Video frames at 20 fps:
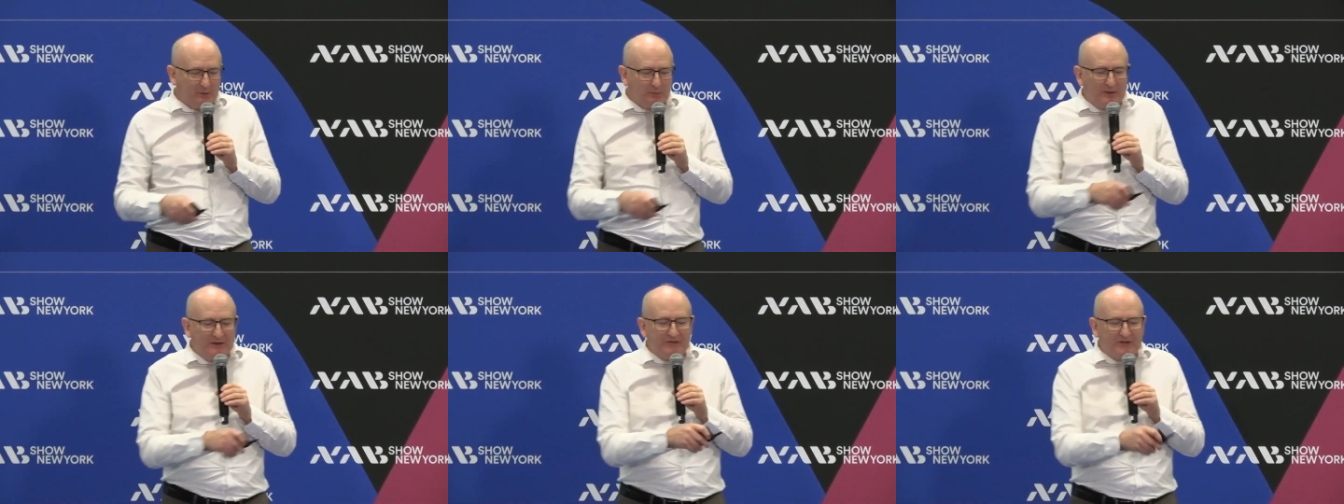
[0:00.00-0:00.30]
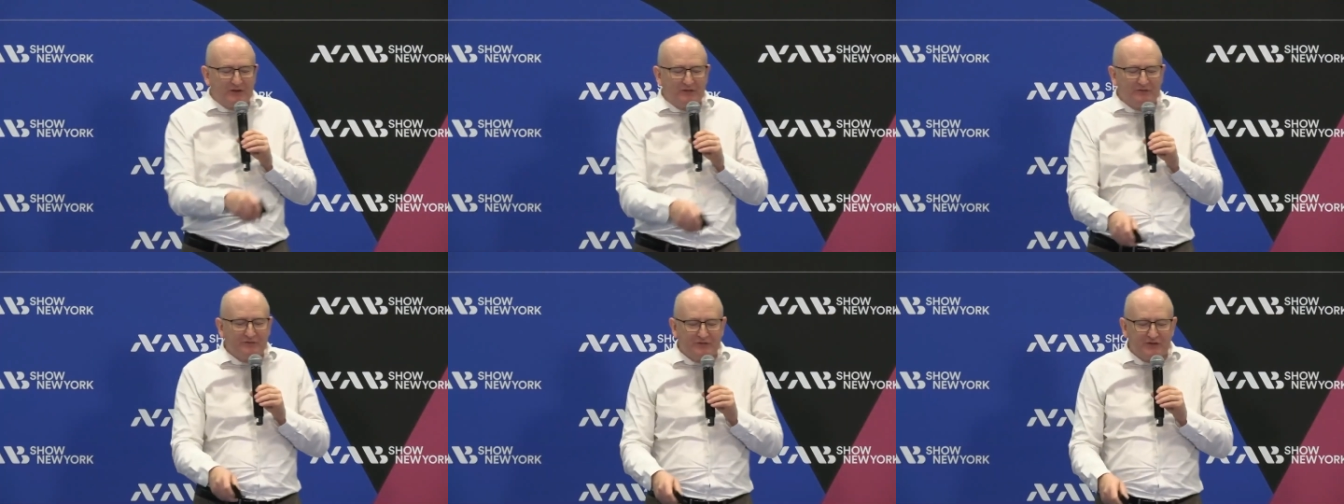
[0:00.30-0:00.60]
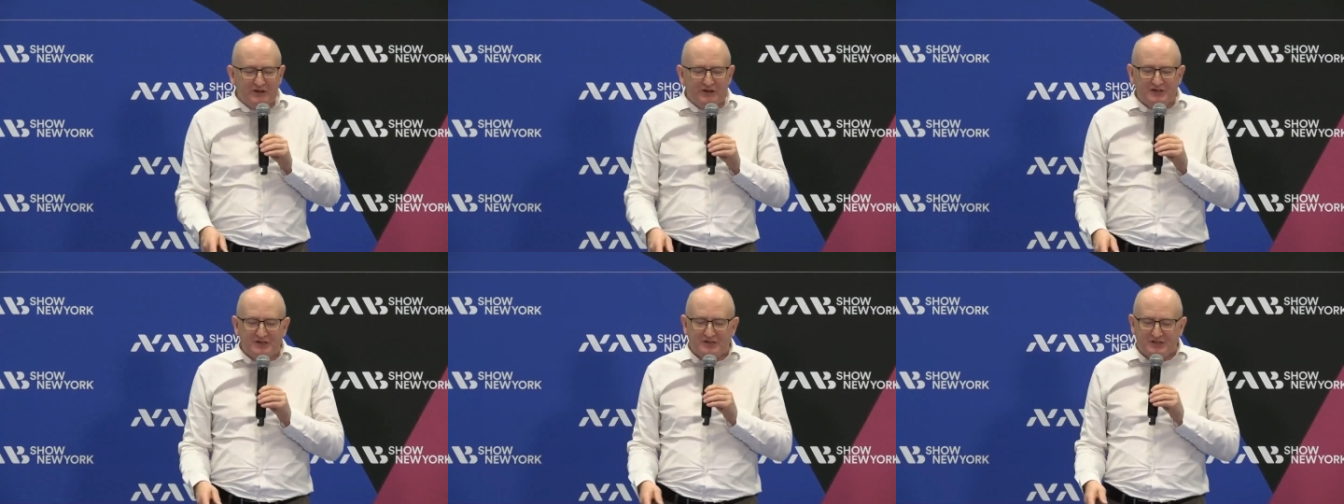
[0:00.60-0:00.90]
But we've
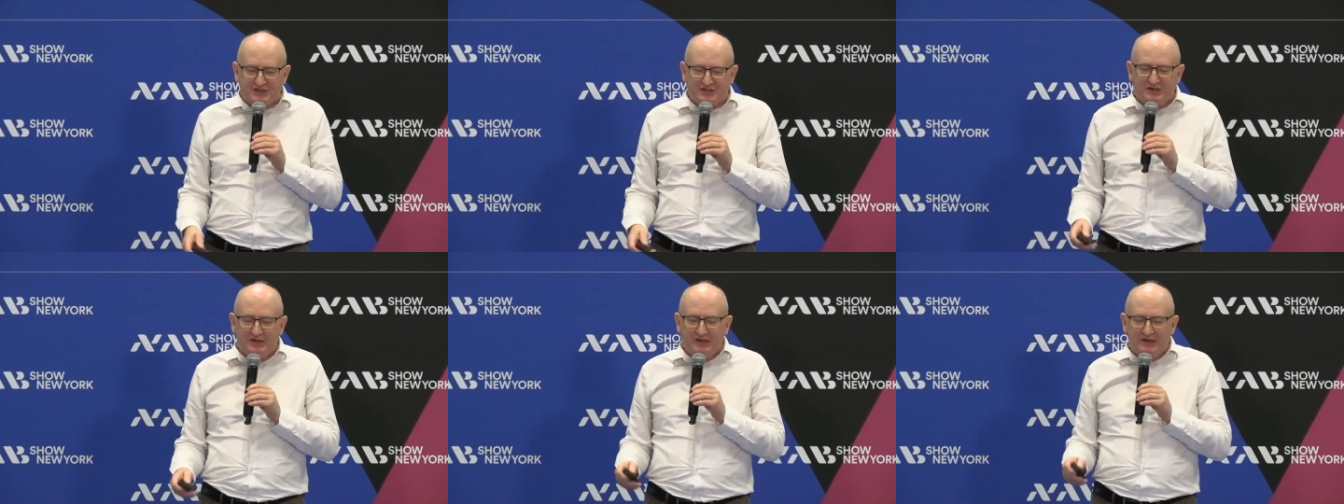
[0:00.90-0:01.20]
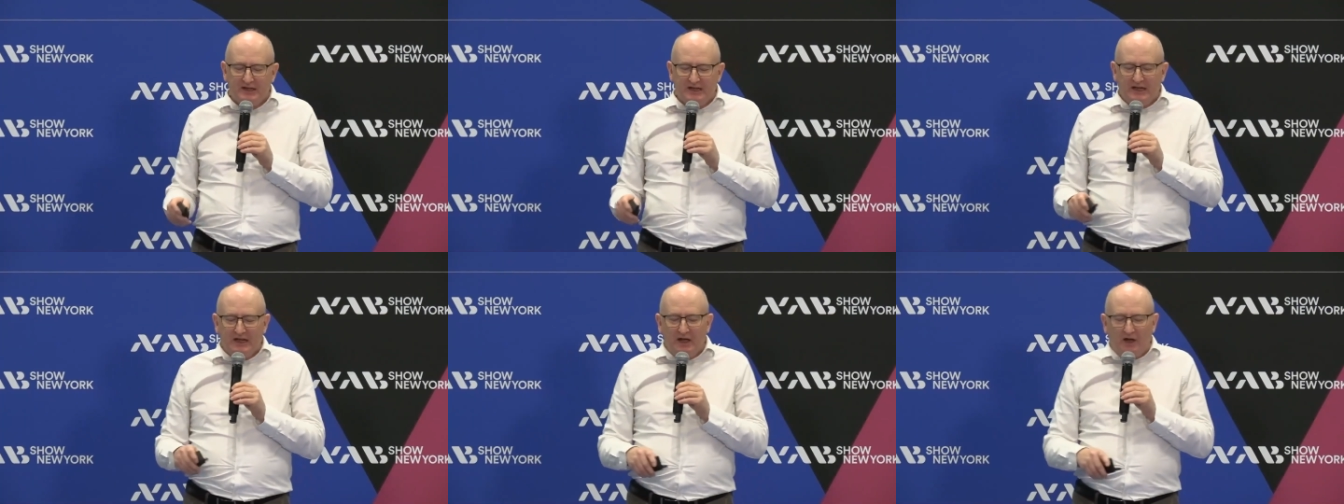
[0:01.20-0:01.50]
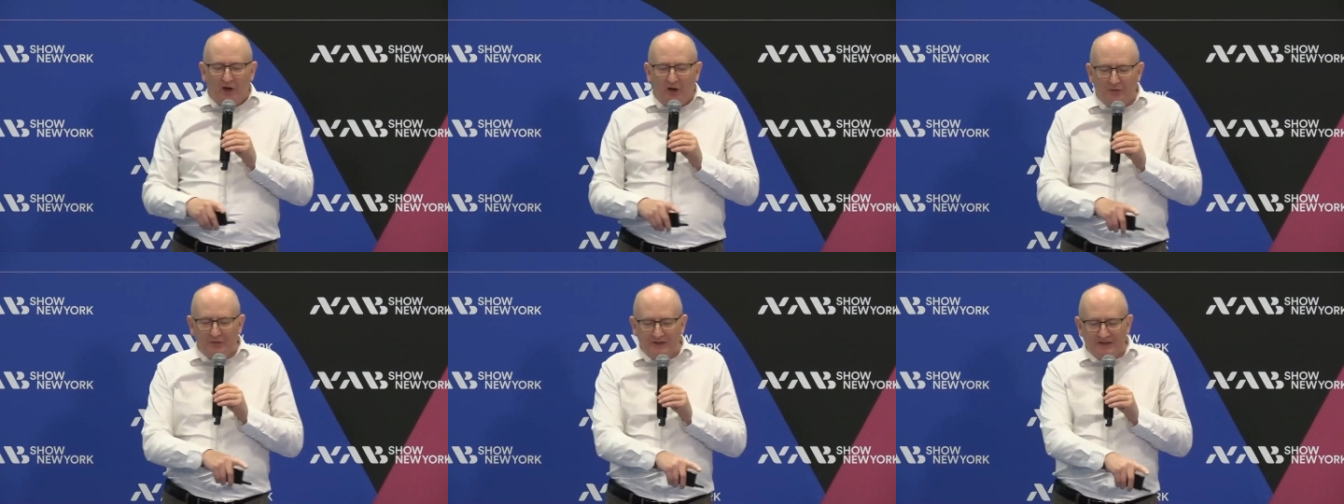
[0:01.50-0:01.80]
converged
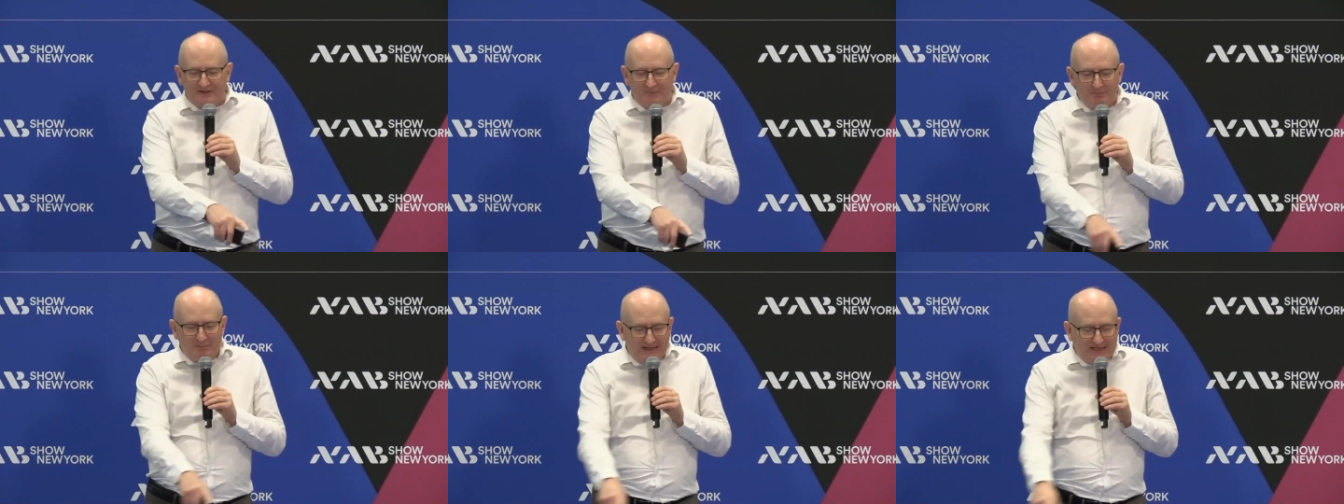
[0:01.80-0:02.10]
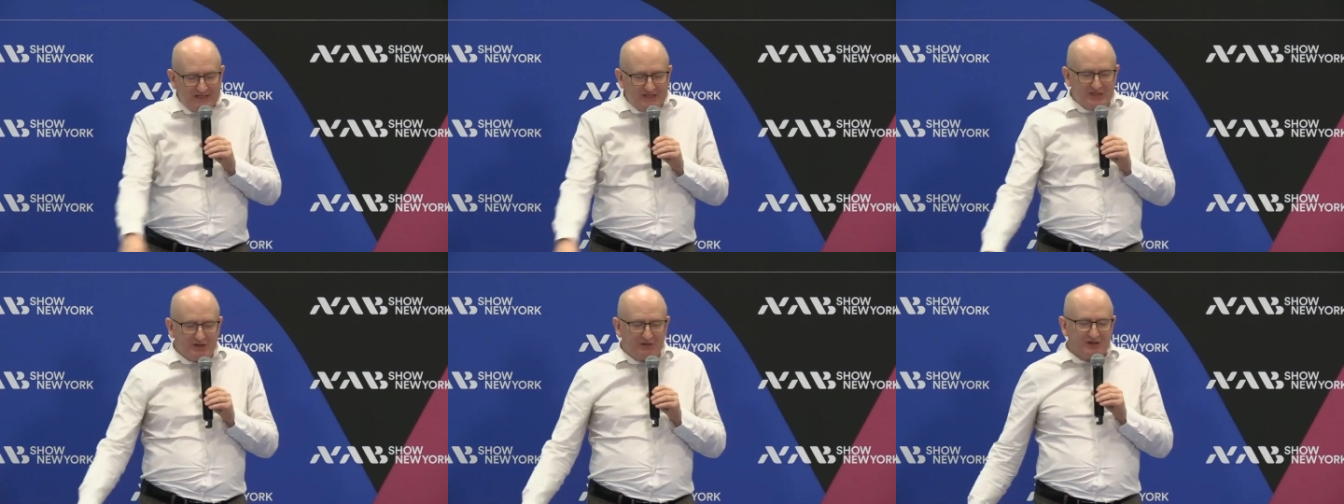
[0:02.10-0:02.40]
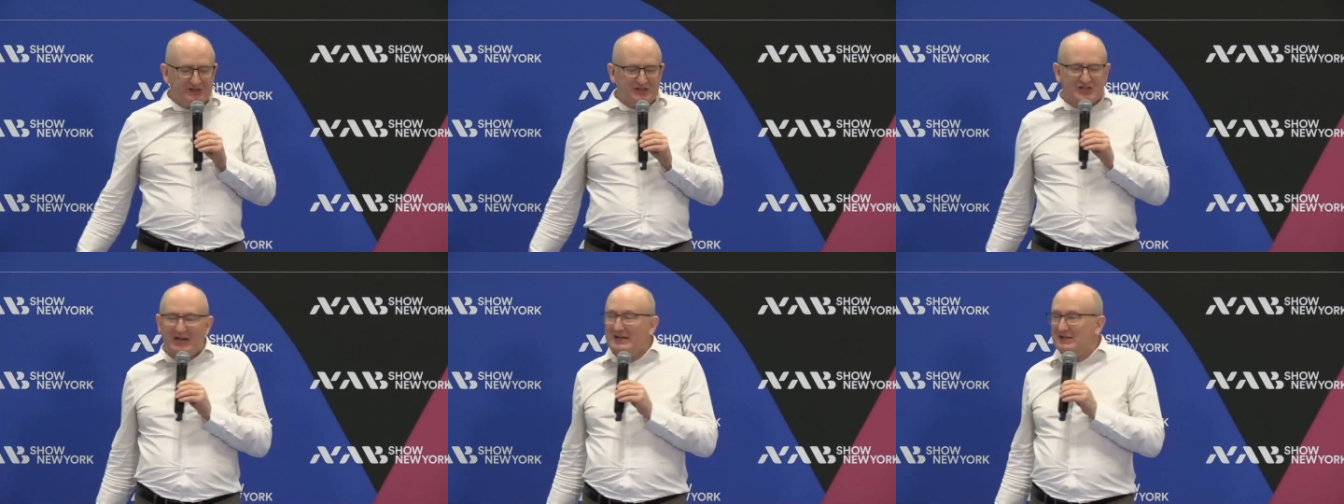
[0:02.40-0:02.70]
on this media
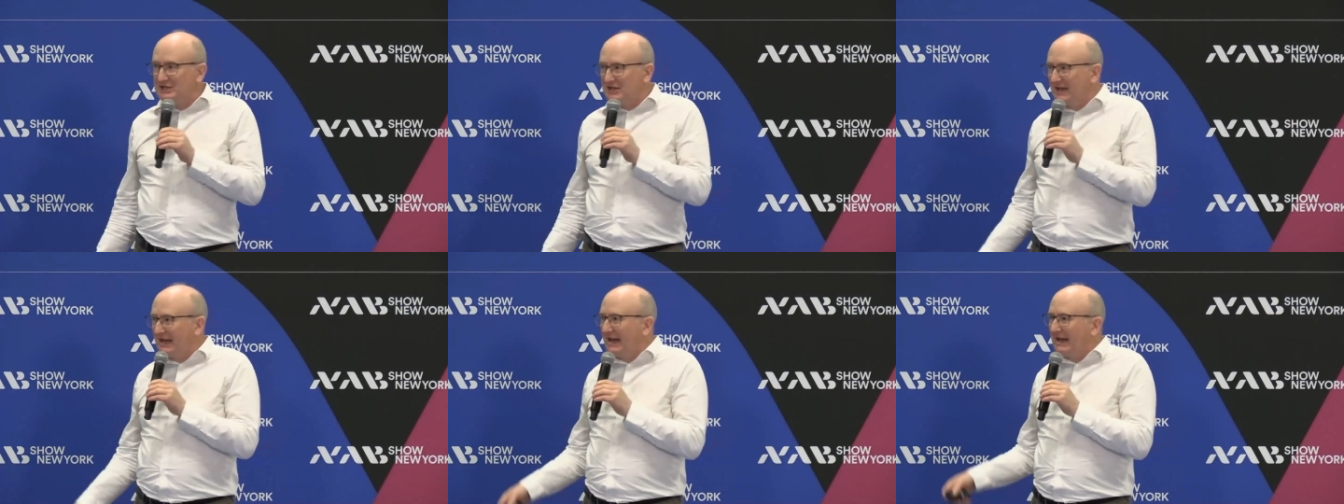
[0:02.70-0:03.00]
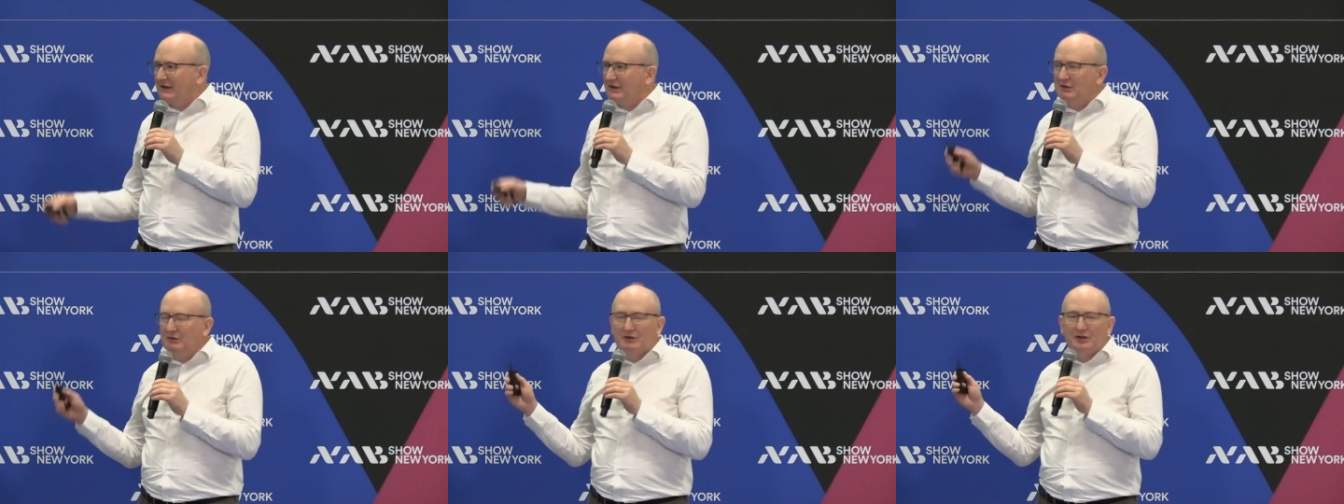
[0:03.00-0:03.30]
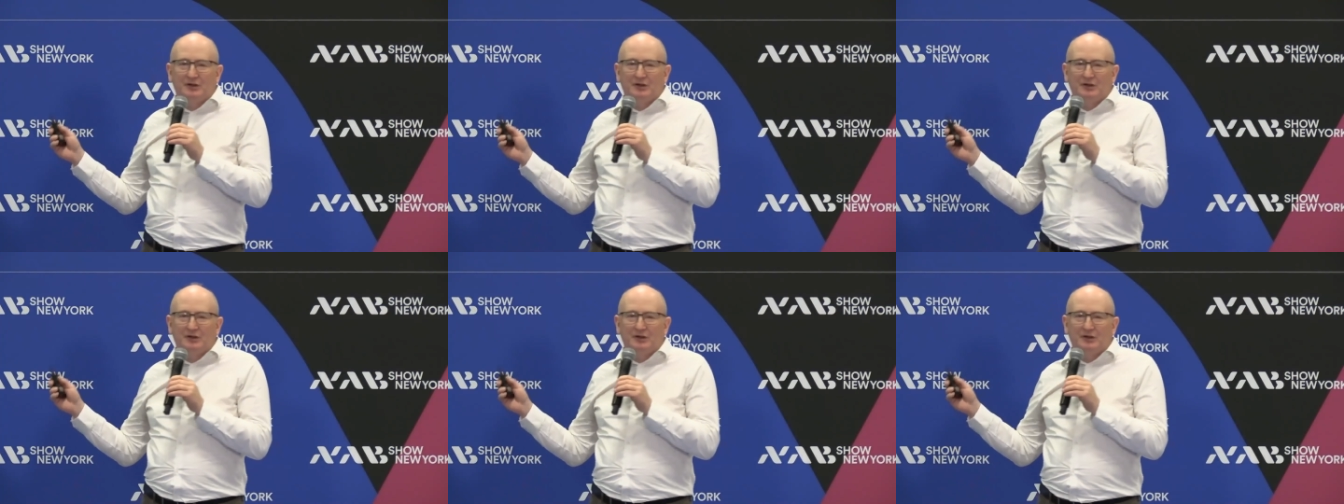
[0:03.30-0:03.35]
exchange layer.